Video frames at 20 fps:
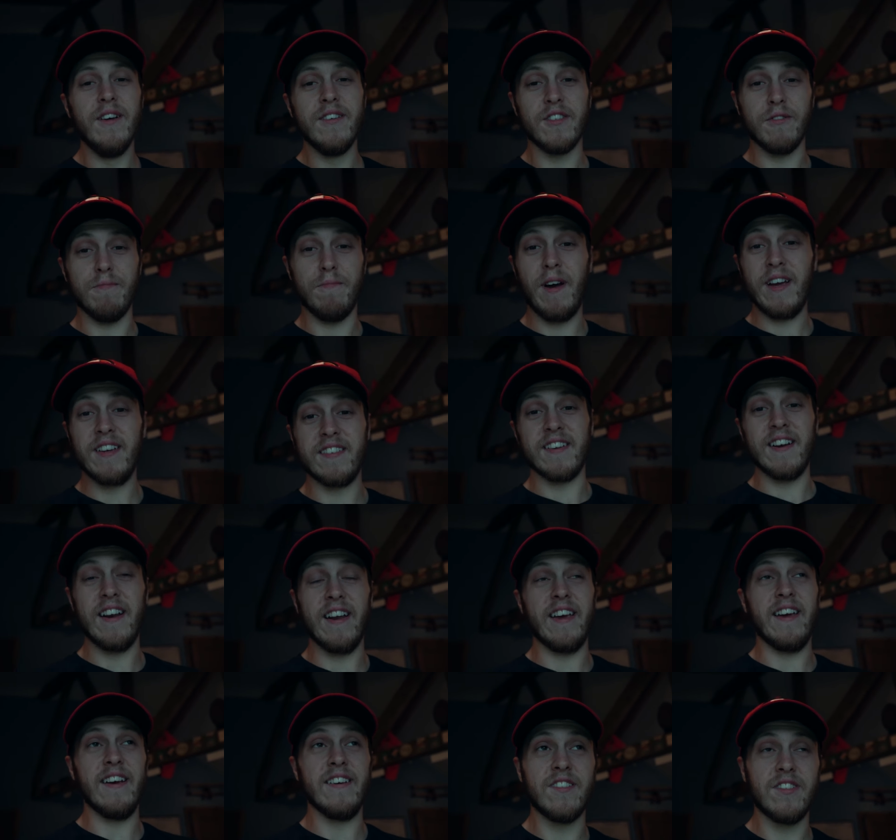So
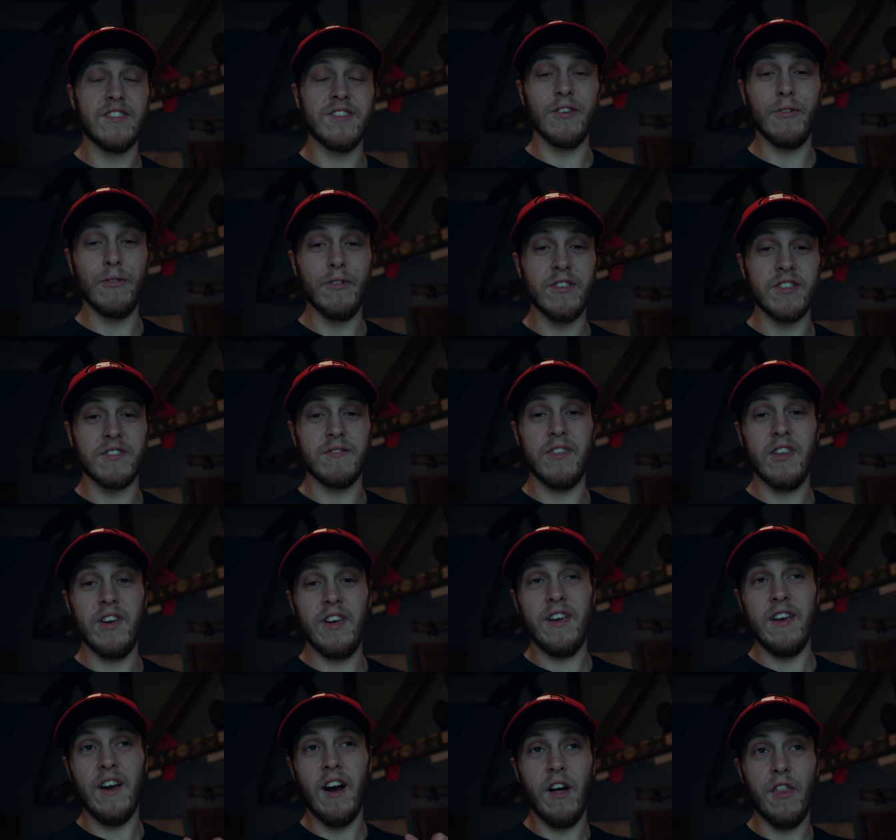basically as soon as
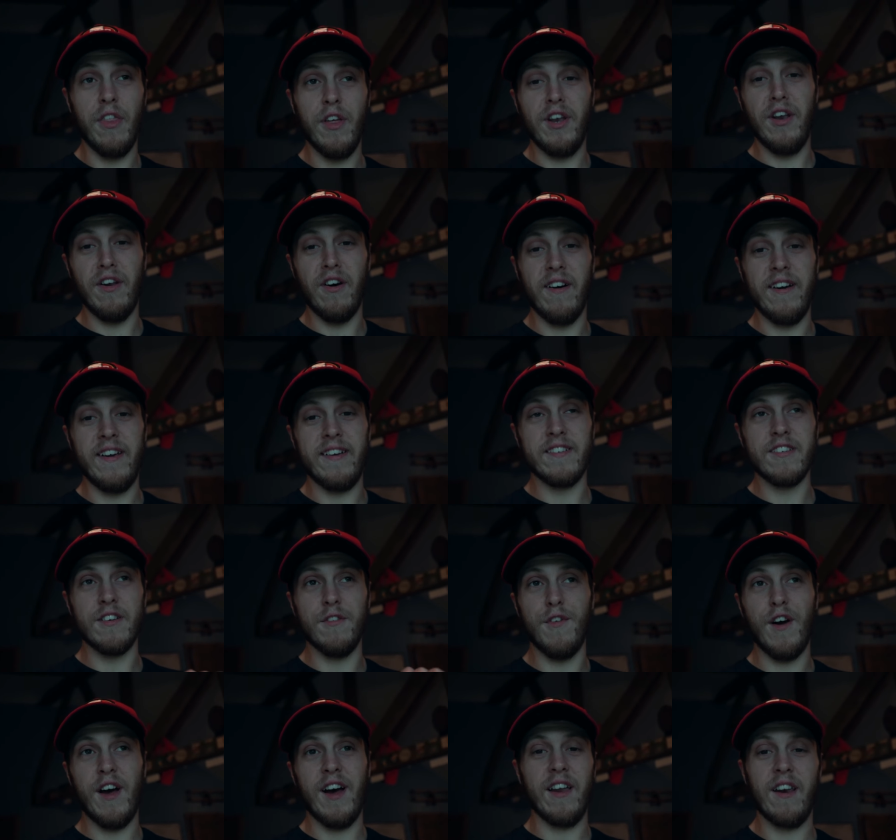the other Nikes
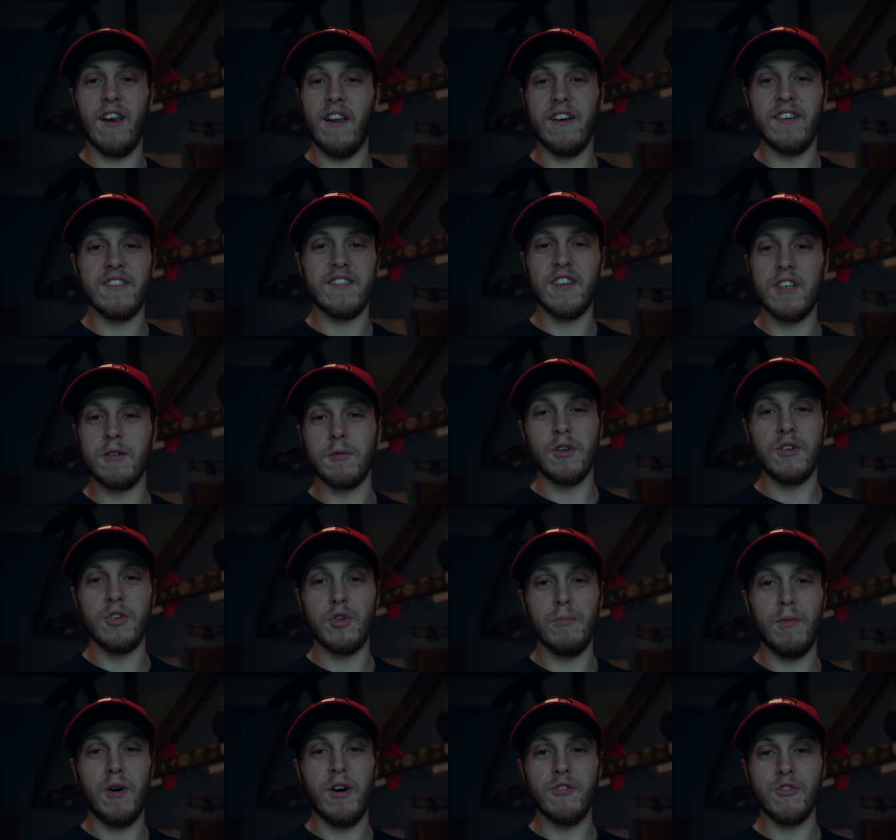have had like six
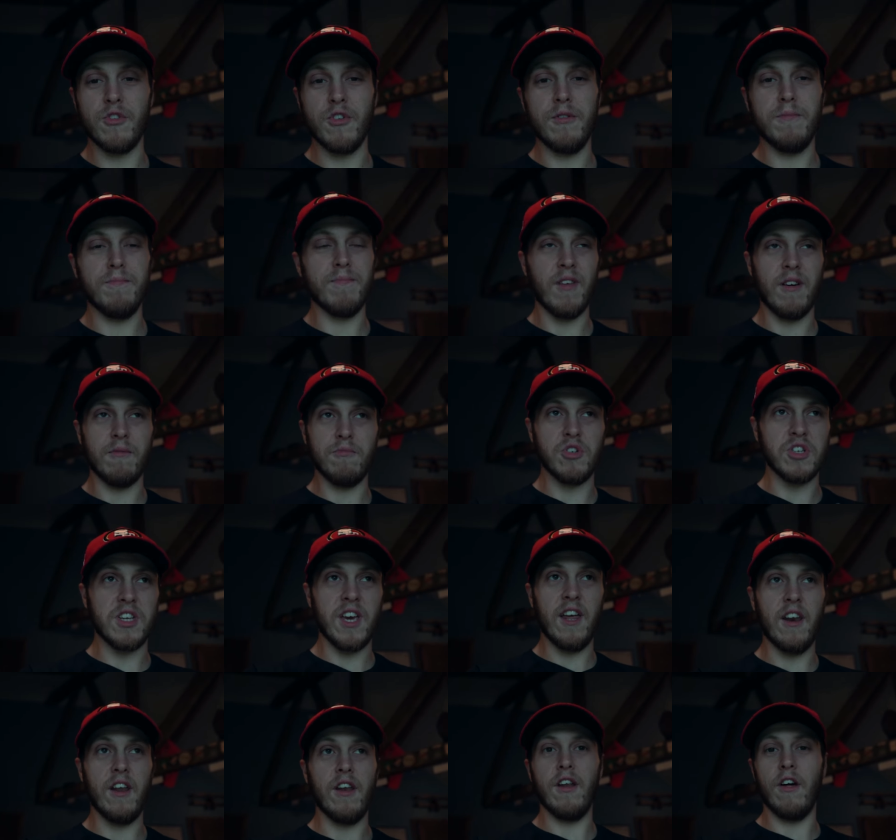hundred miles on them, I'm just
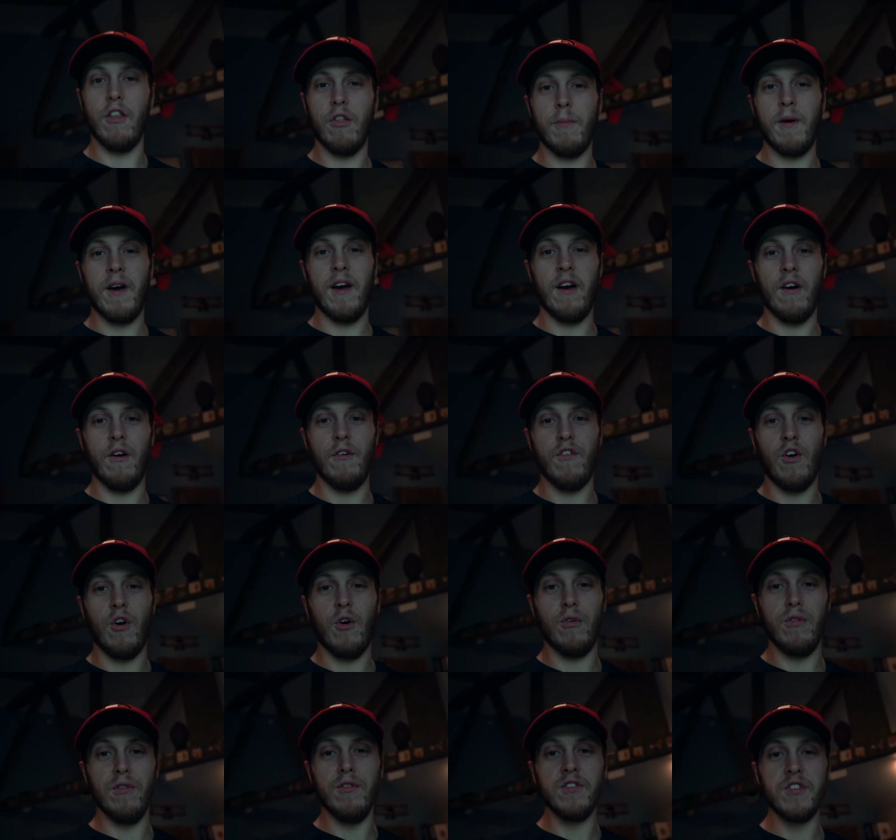getting another pair of
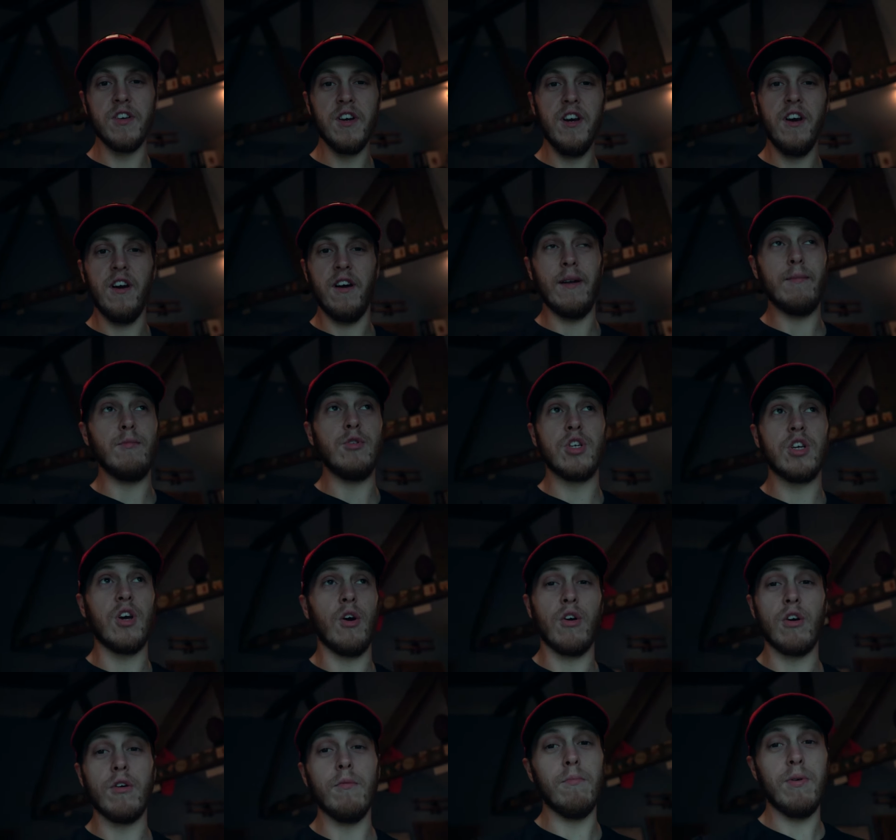Ons. I'm just
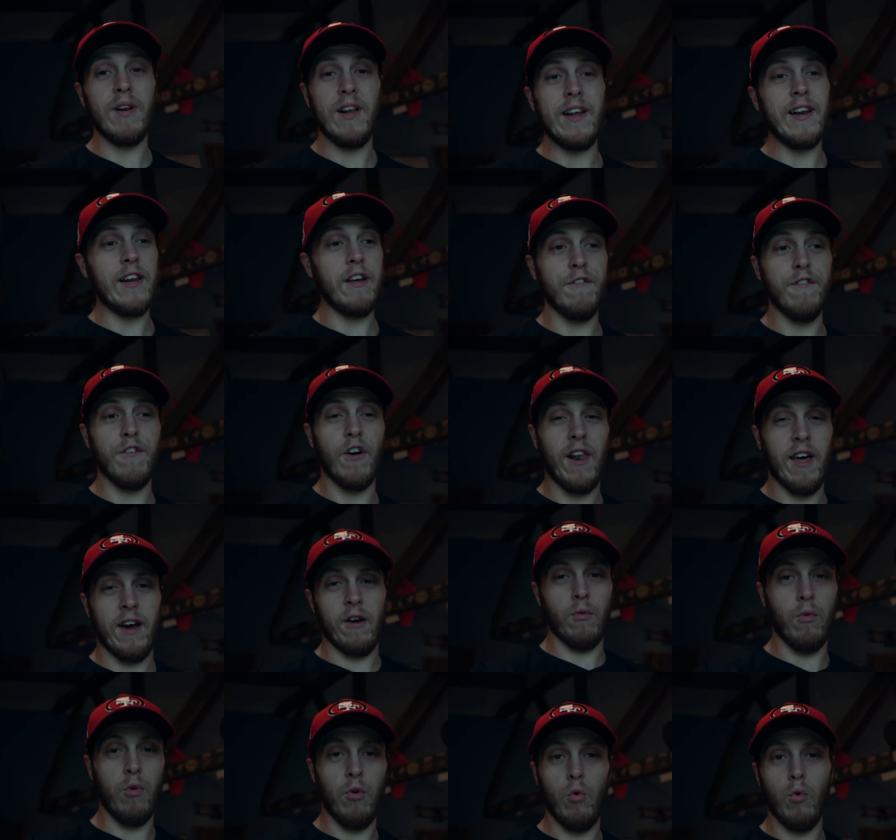going completely full
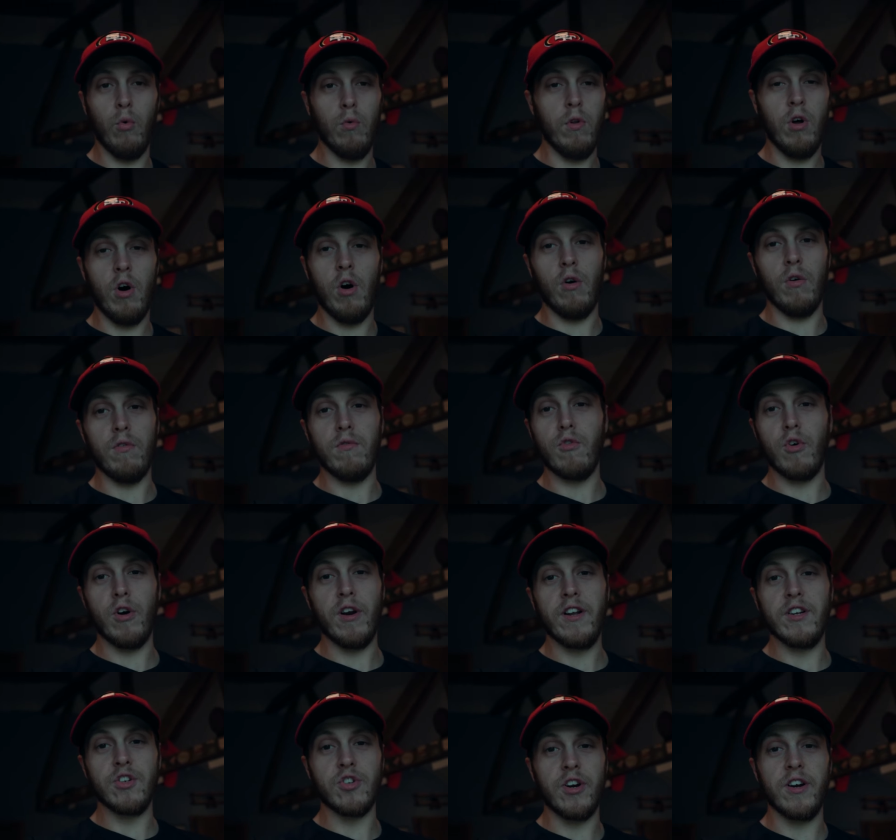out all On
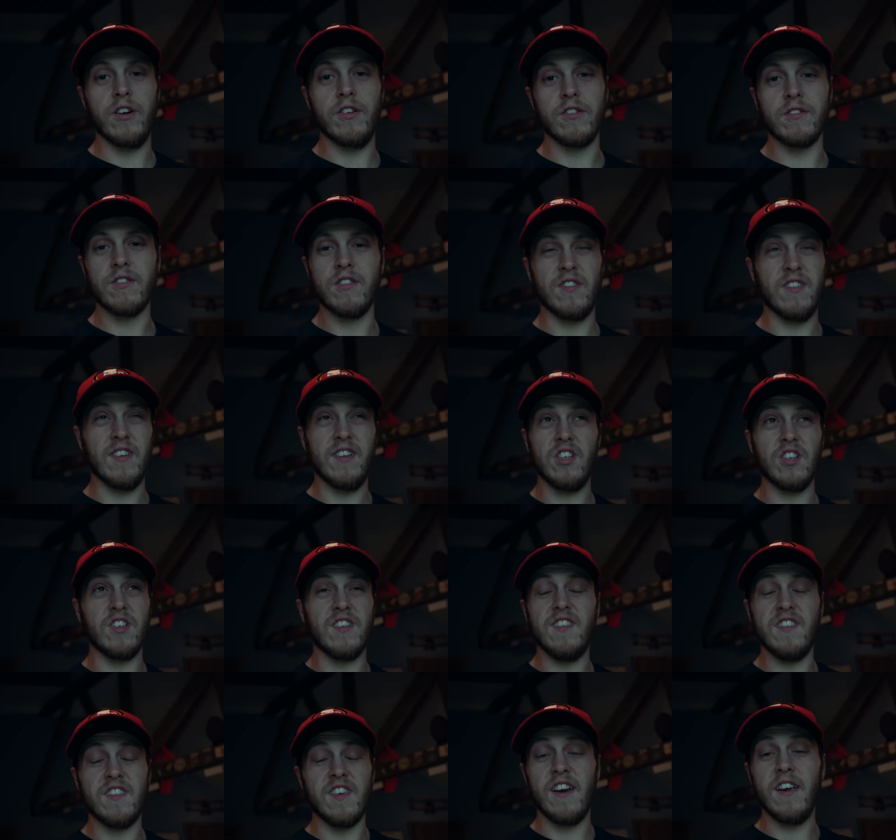running trainers because they're just
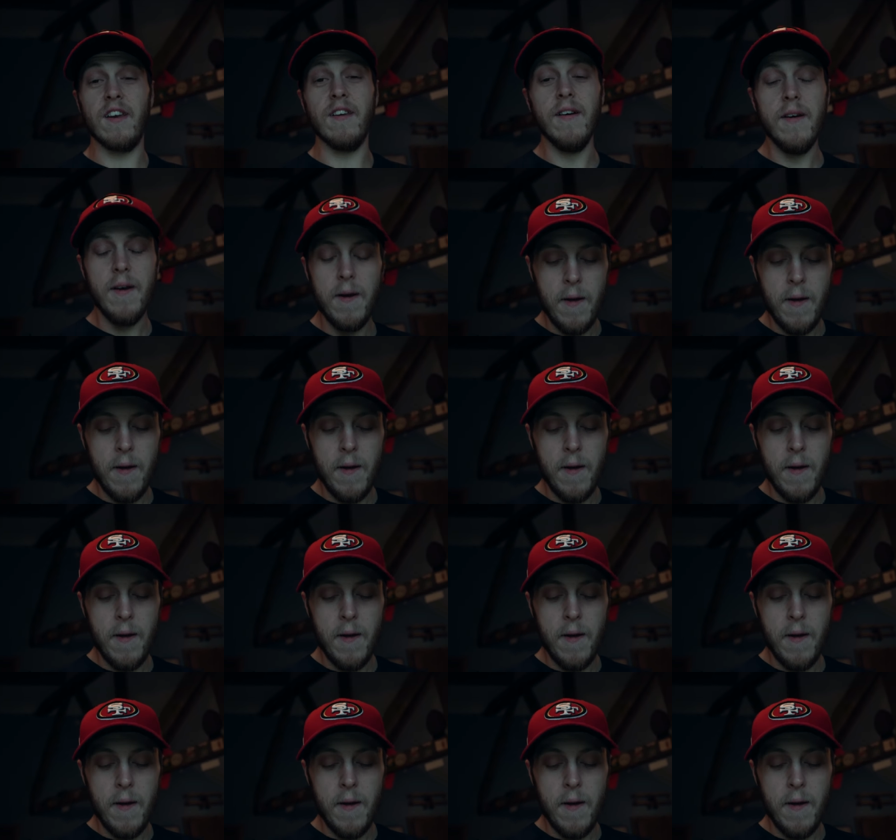insane.